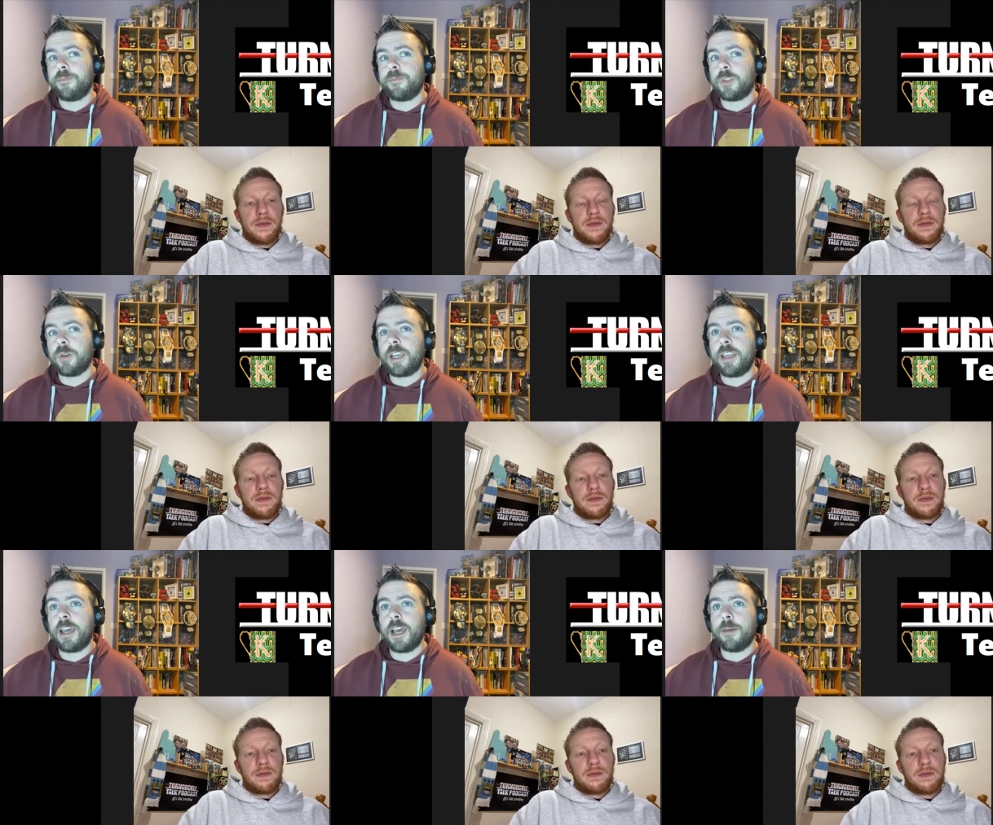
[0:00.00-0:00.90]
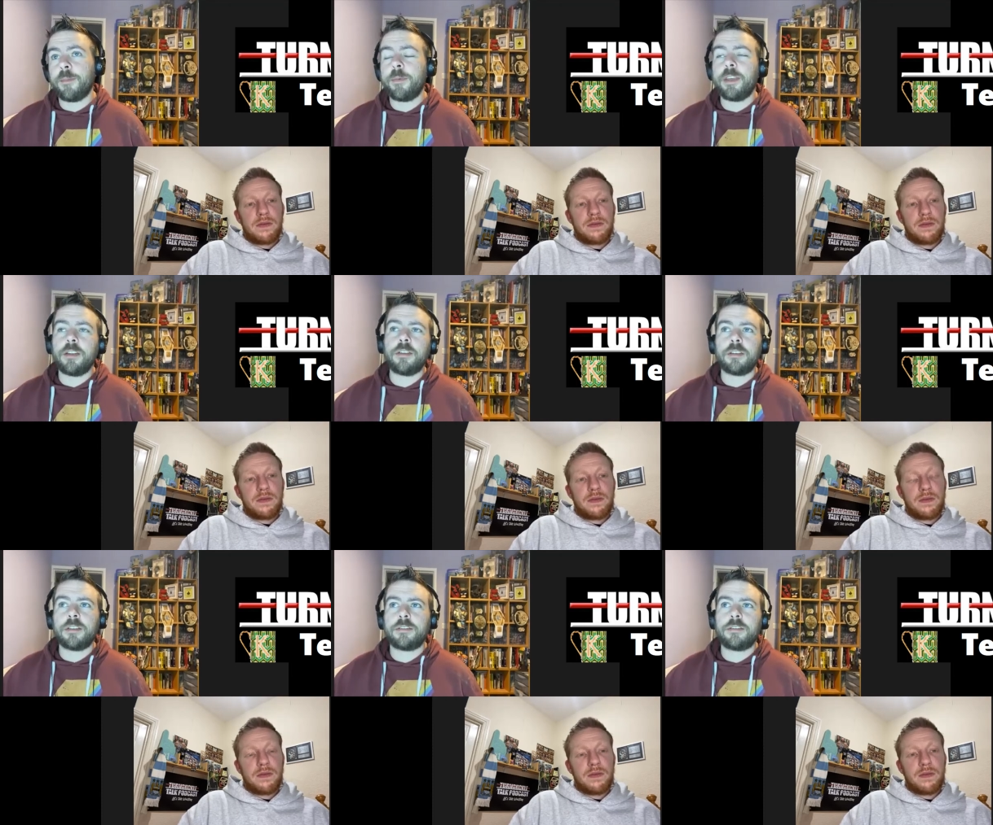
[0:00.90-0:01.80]
Speaker 1: so I get them. I mean,
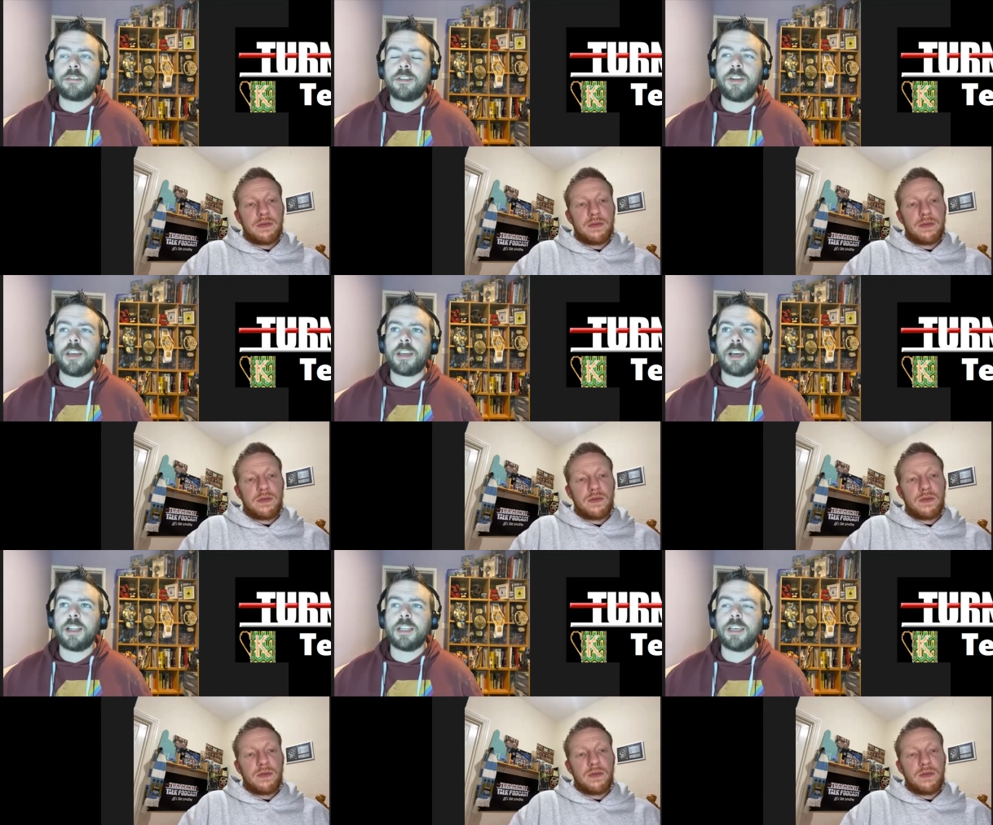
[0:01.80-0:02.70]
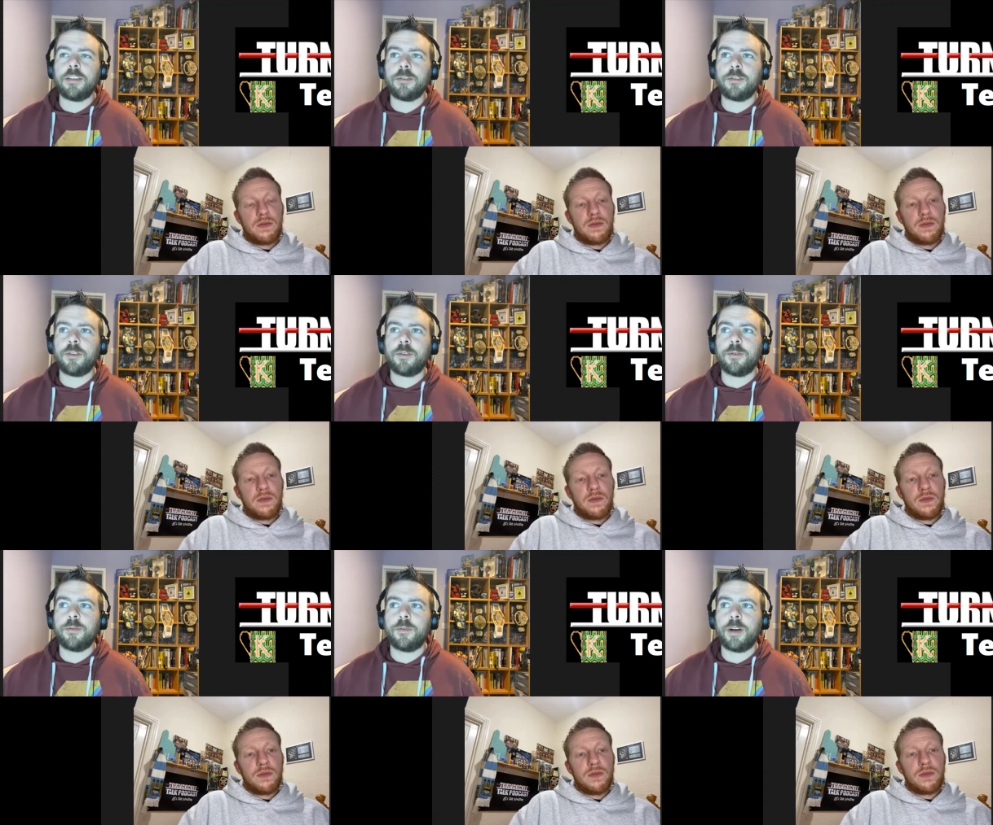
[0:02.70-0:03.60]
the great Khali, I don't know
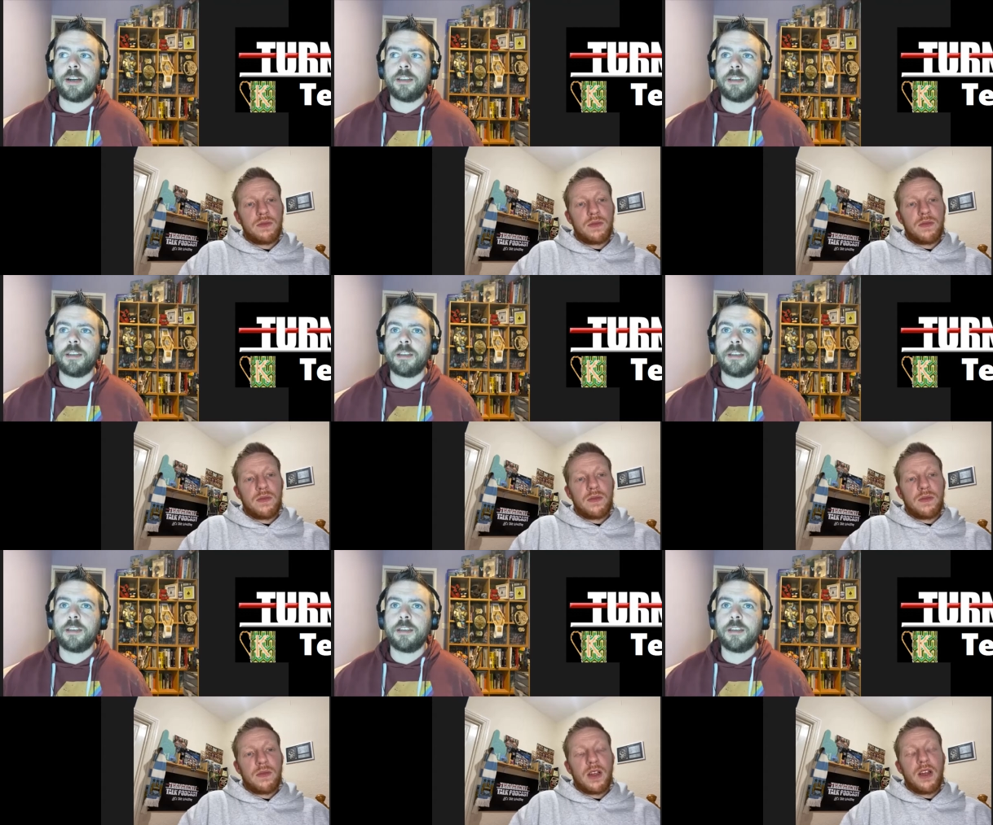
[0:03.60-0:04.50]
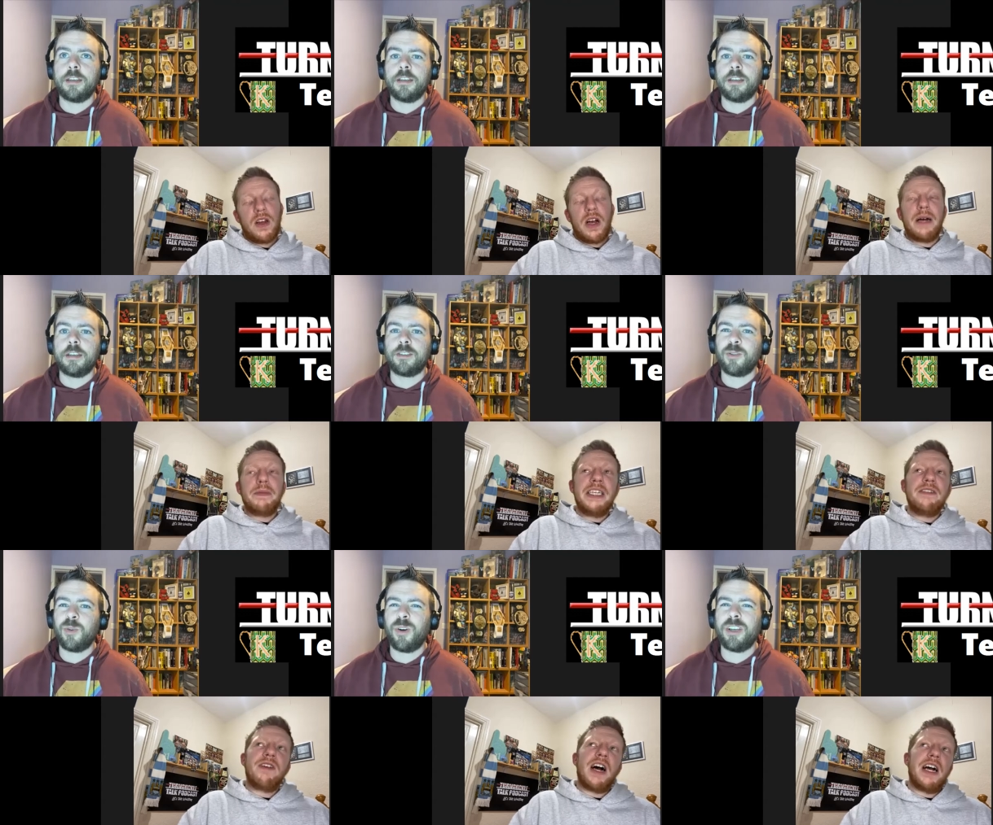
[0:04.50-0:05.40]
why.
Speaker 2: I mean, I don't know
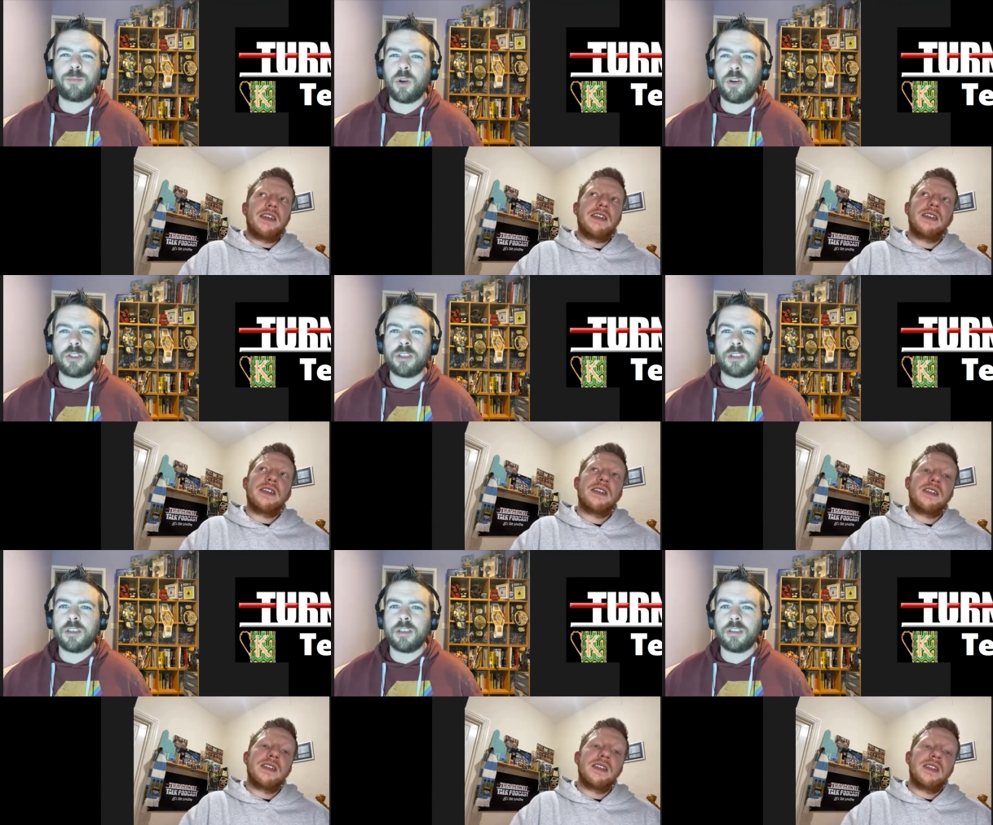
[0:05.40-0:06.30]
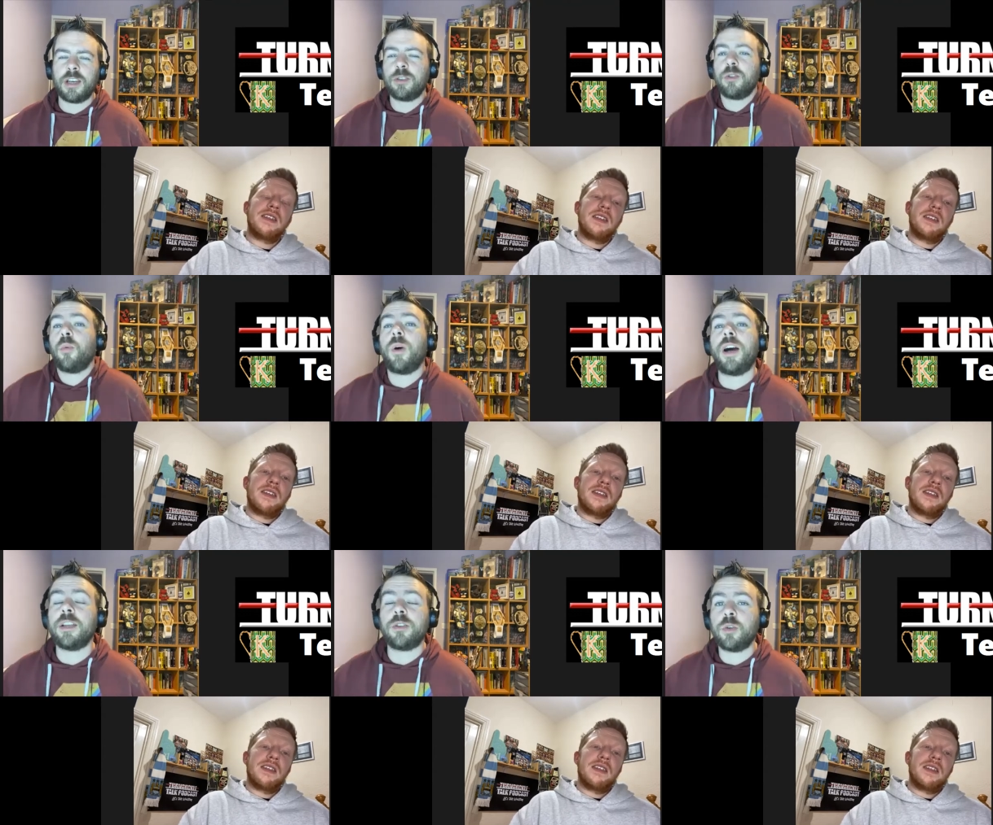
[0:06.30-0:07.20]
what he's
Speaker 1: brought to the. I don't know why.
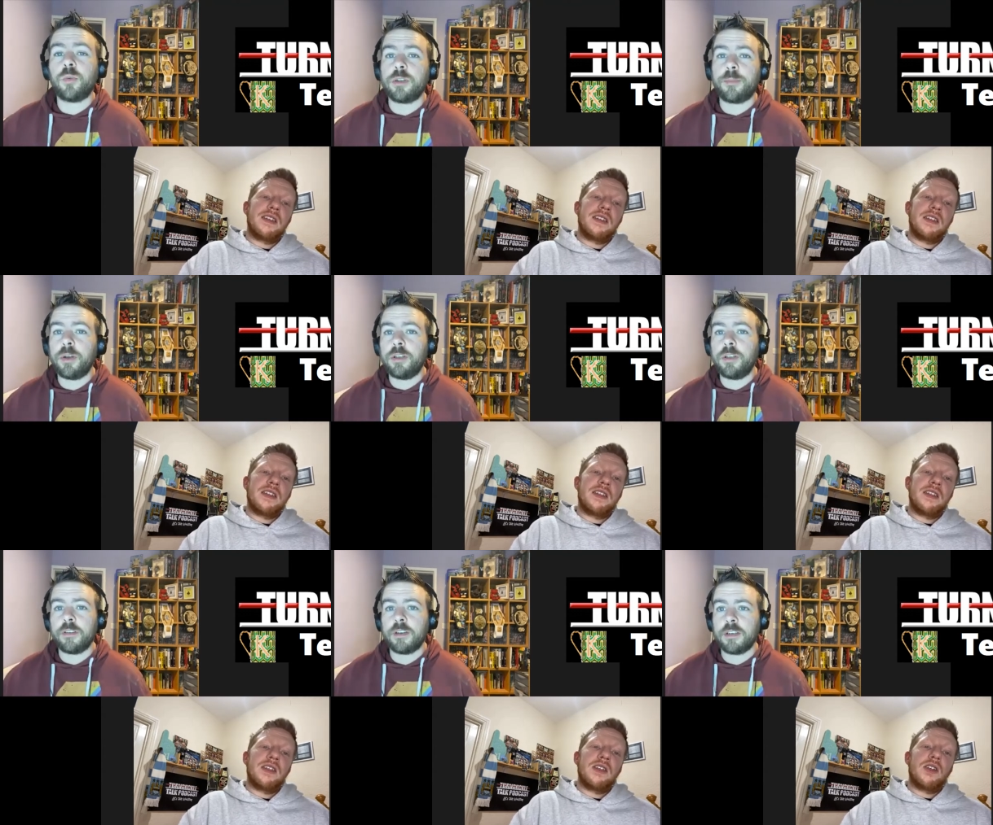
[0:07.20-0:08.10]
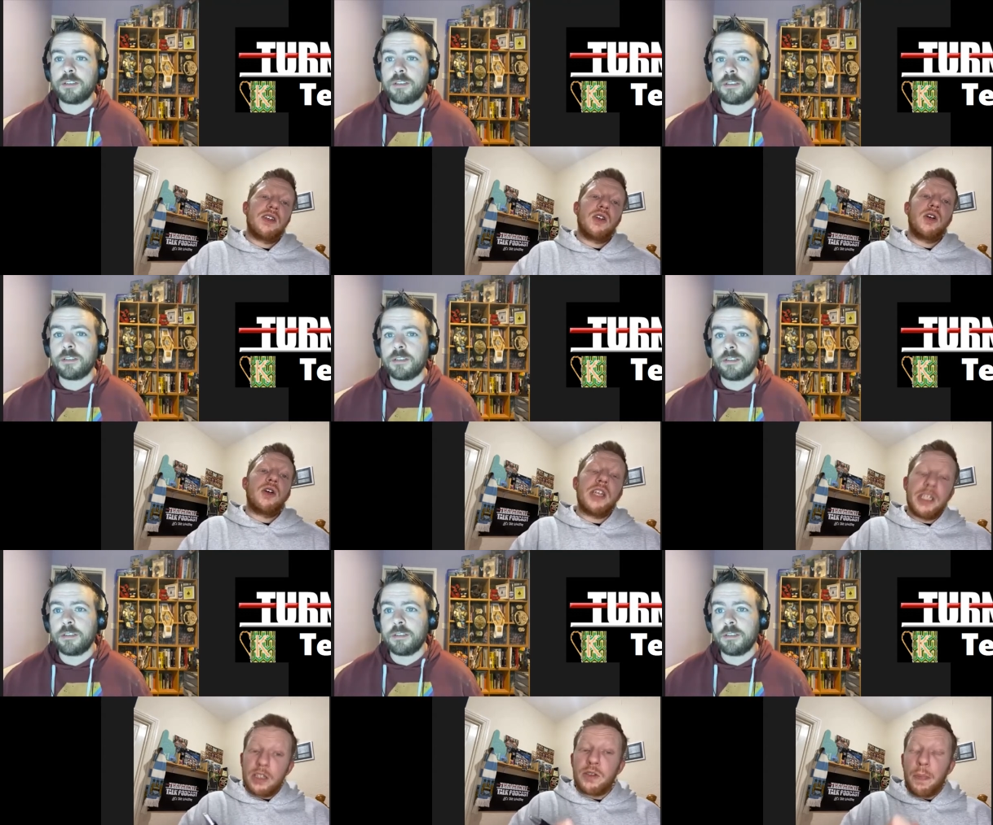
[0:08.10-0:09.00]
I don't know what the point of it is.
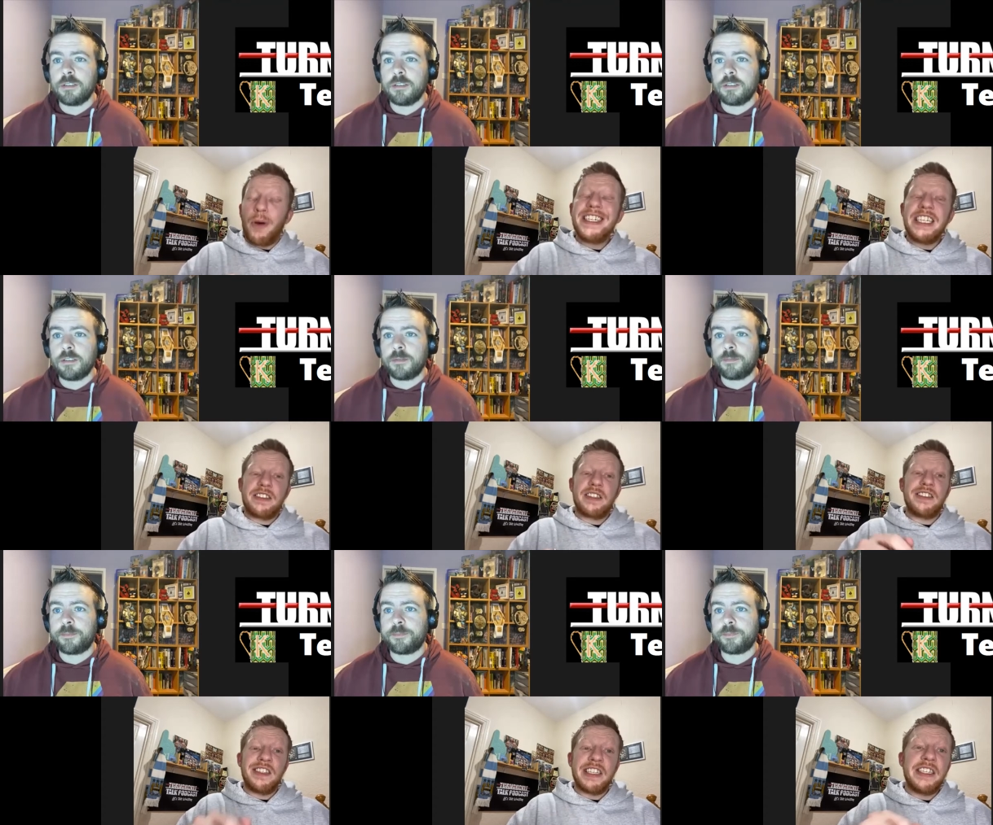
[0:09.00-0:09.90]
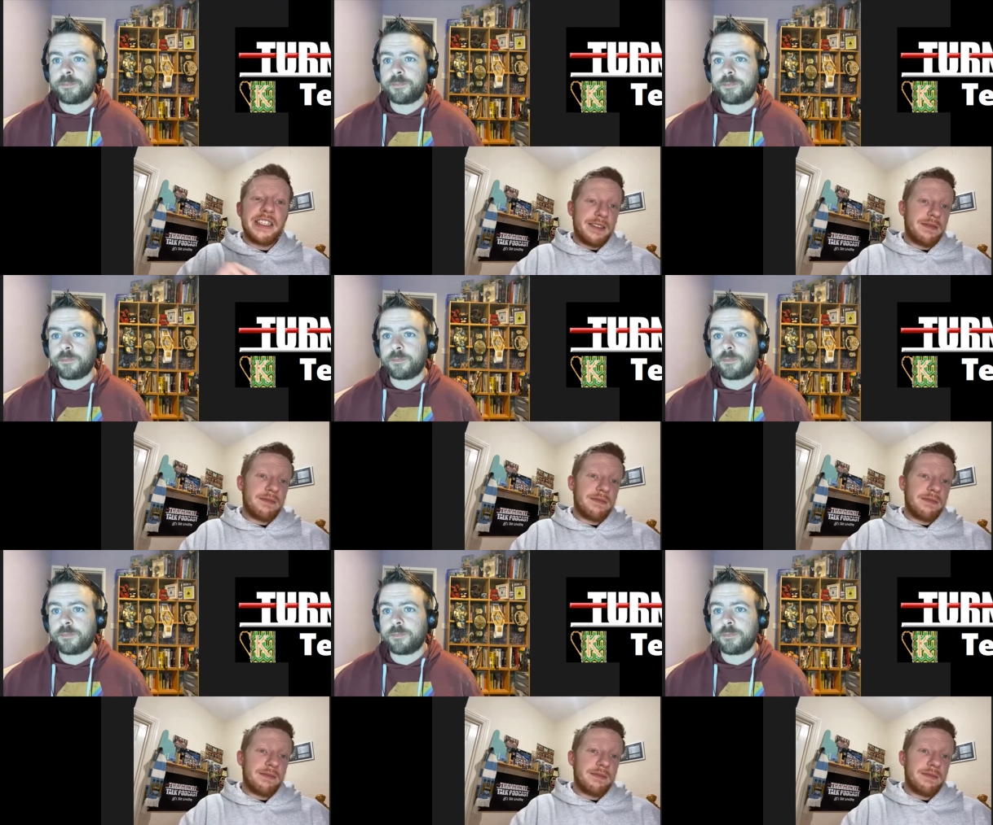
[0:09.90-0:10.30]
Speaker 2: The point is because he's Indian.